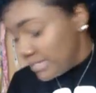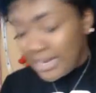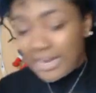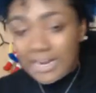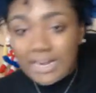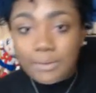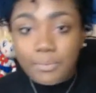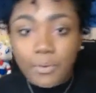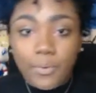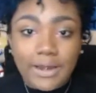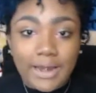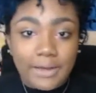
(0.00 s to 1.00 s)
I can kind of
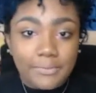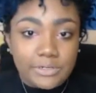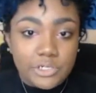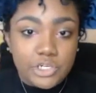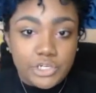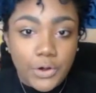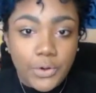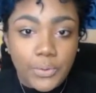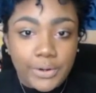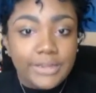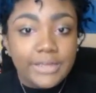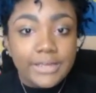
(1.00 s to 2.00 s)
point out and show
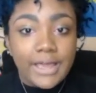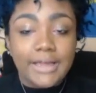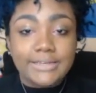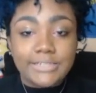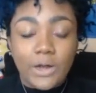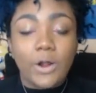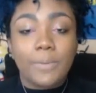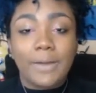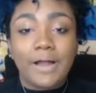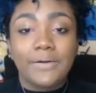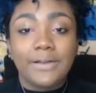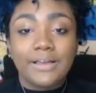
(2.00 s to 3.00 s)
and talk
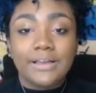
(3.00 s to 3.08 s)
about.